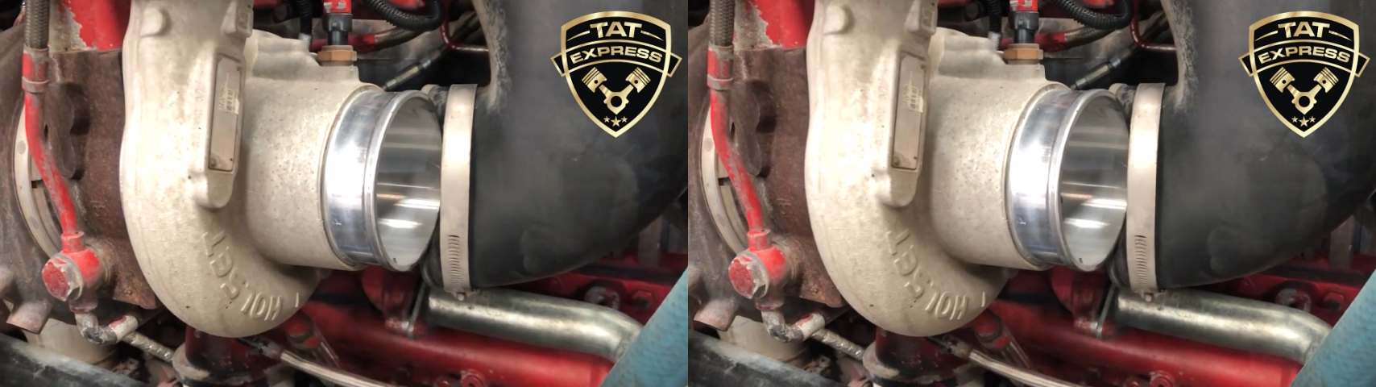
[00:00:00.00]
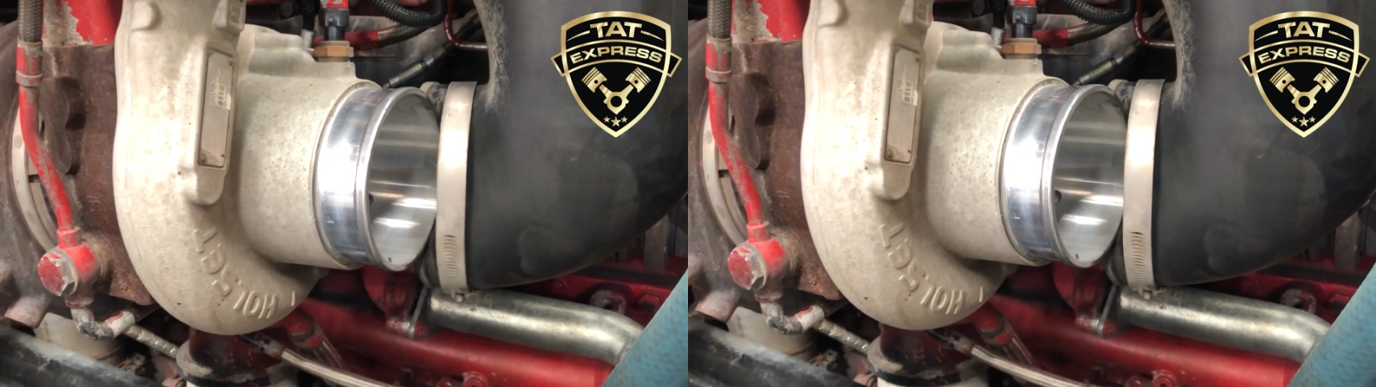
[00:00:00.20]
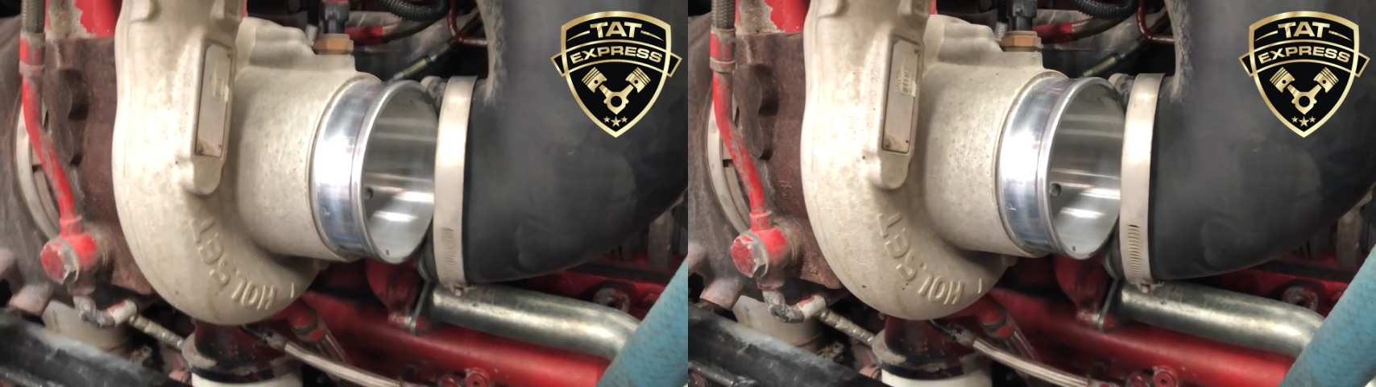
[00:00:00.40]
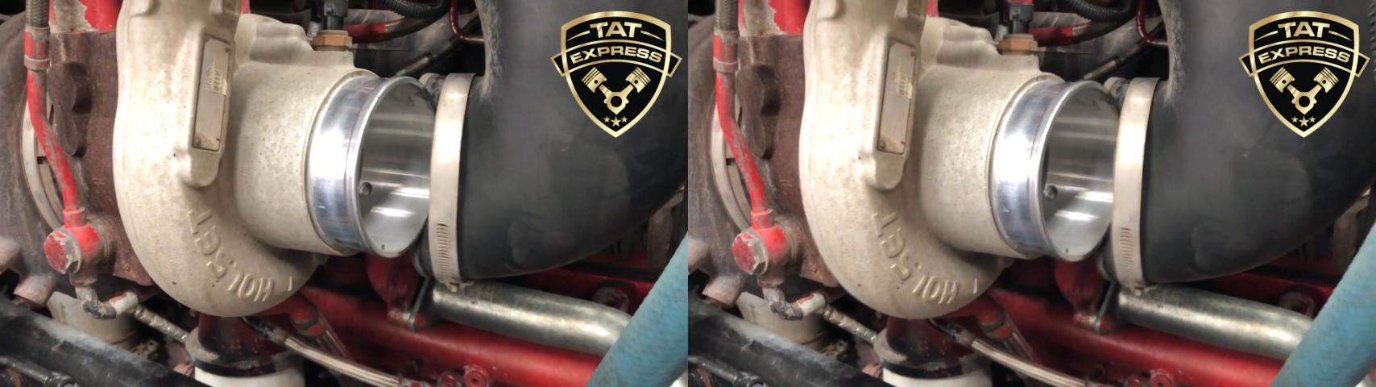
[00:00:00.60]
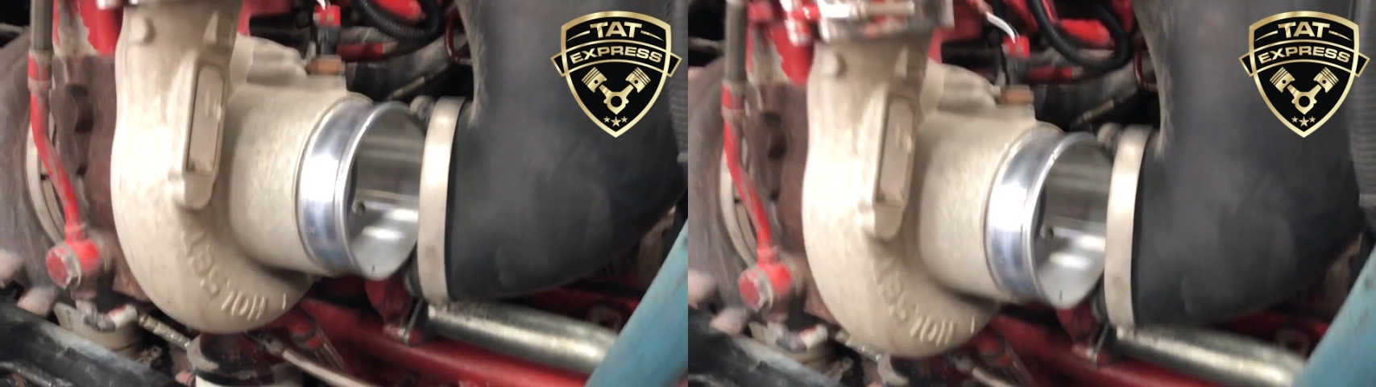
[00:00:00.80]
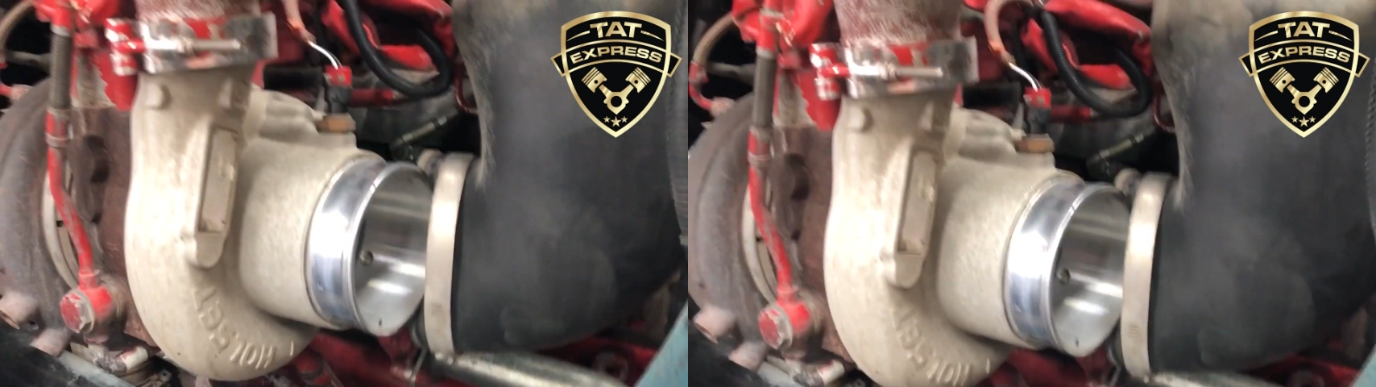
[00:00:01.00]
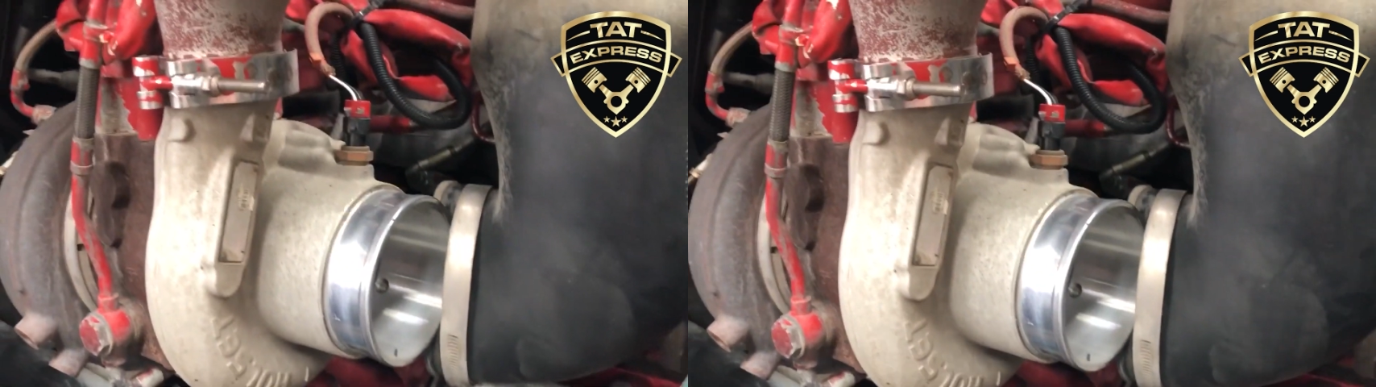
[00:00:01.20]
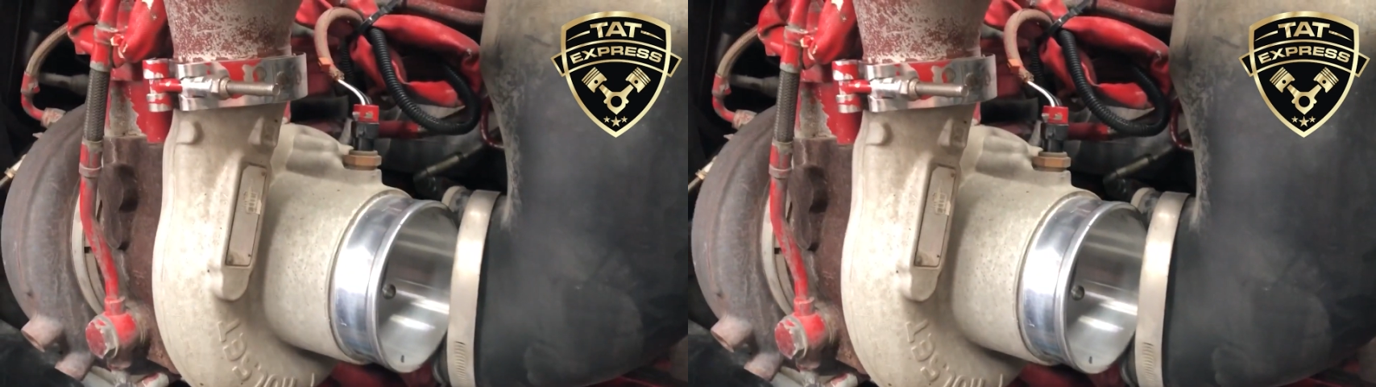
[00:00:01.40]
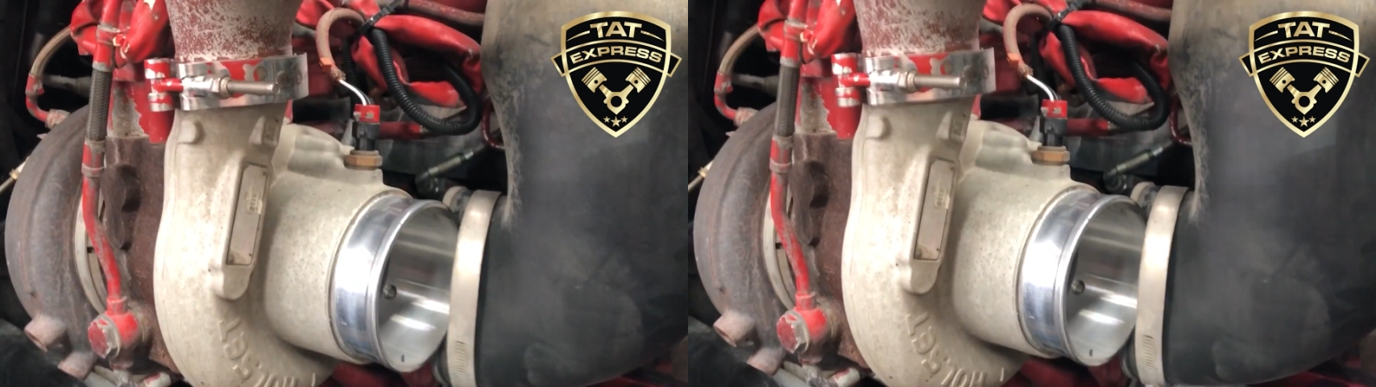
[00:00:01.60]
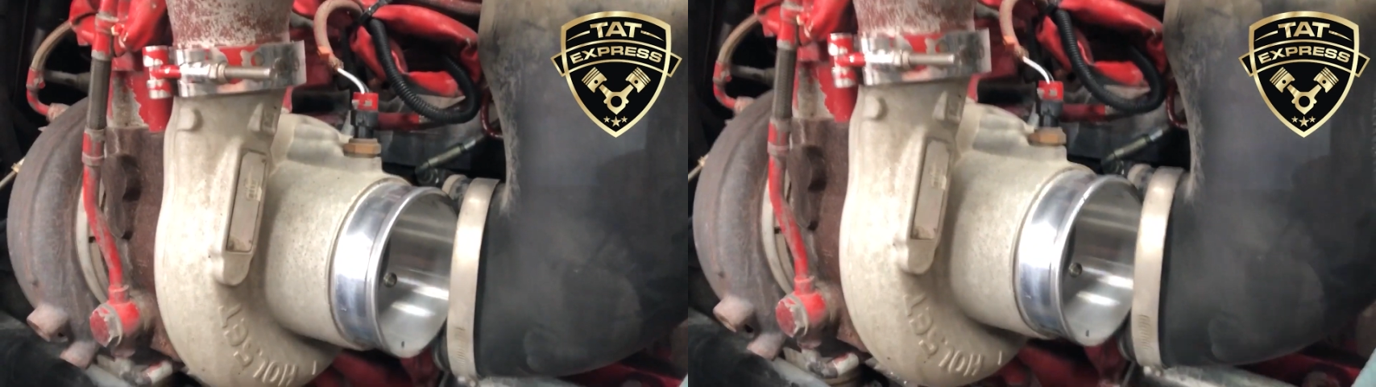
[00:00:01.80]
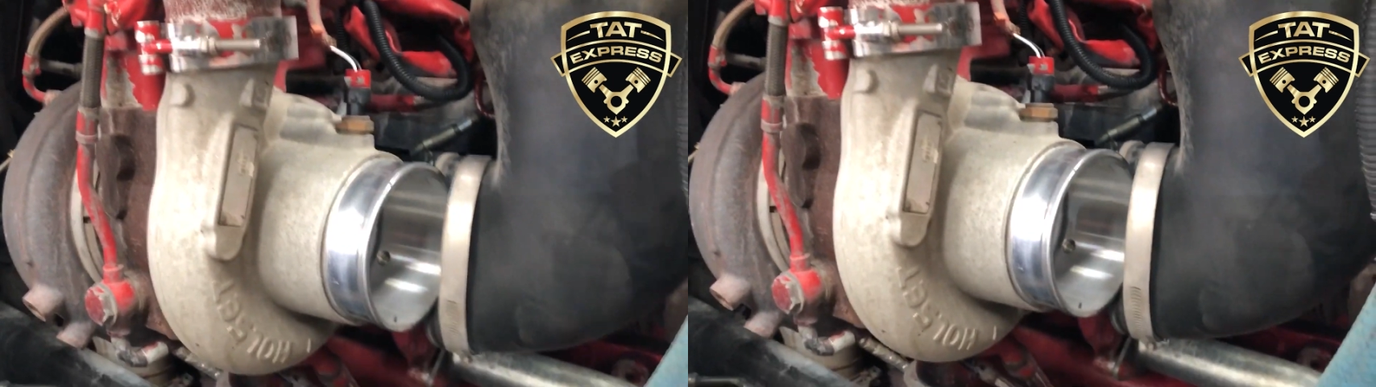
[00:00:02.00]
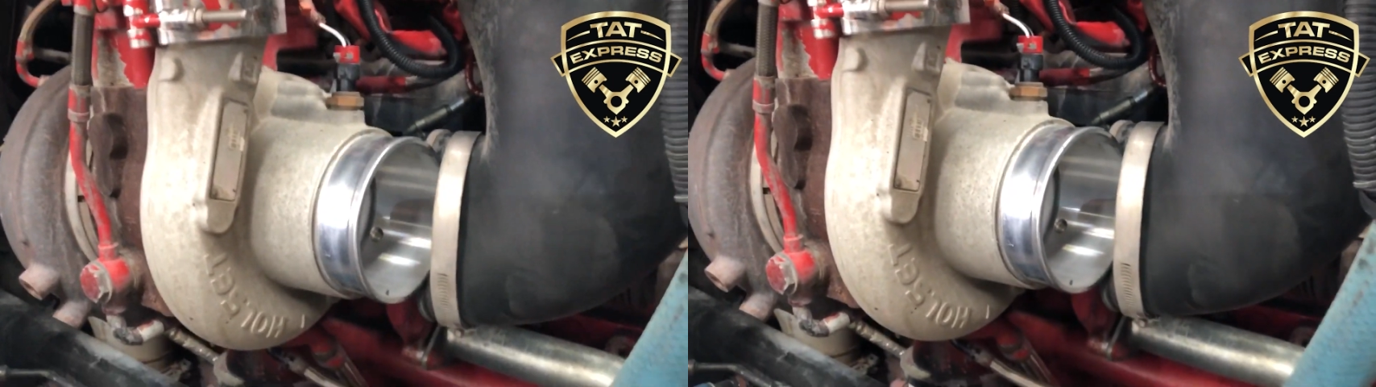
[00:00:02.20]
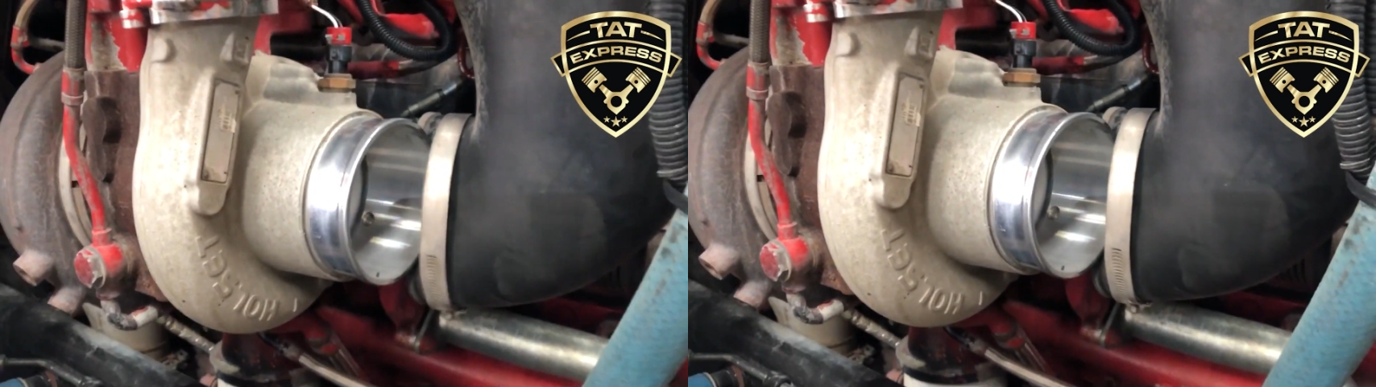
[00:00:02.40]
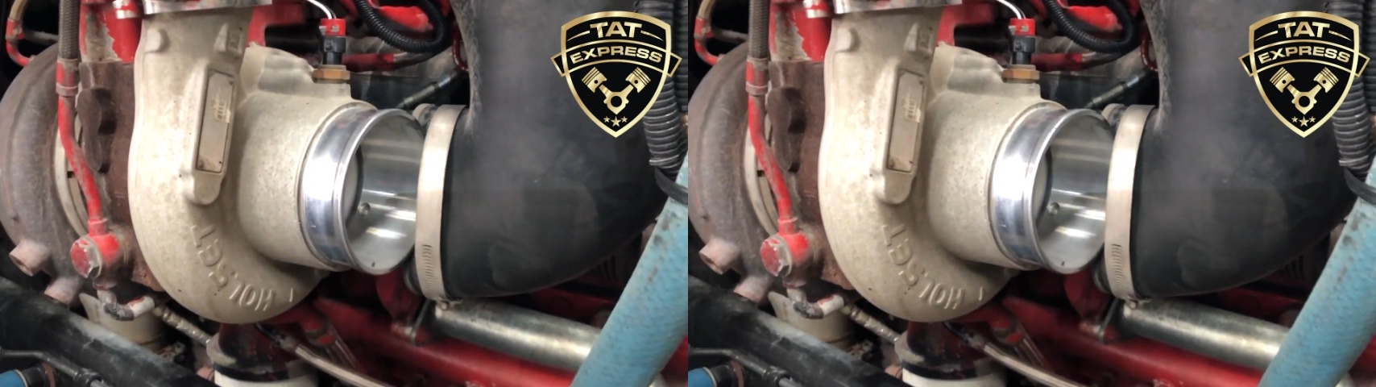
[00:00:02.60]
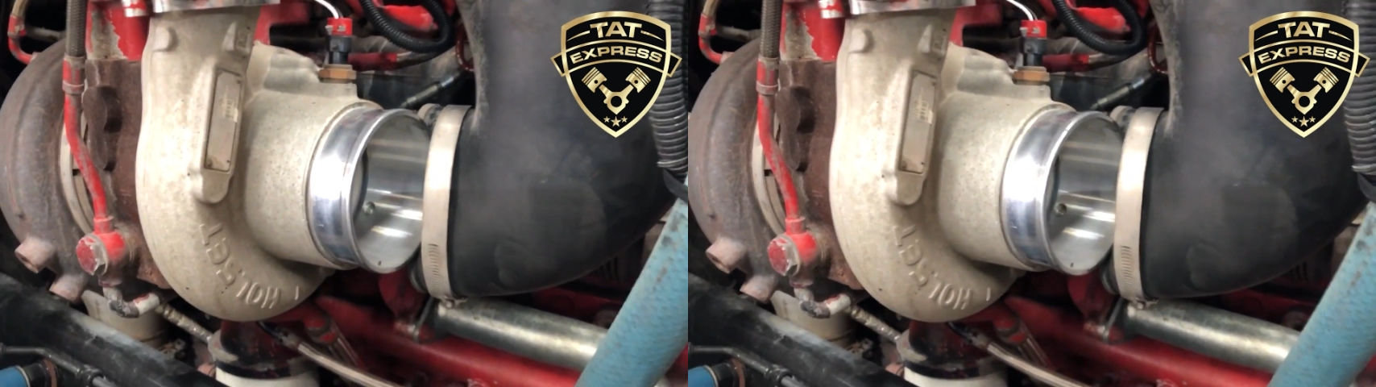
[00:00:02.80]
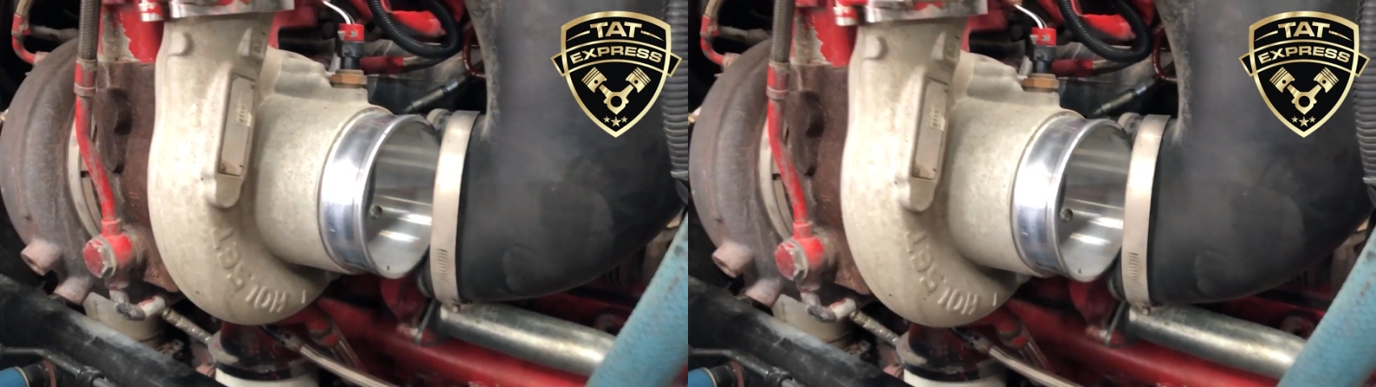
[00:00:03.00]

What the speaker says: No face is visible, so there are no lips to read.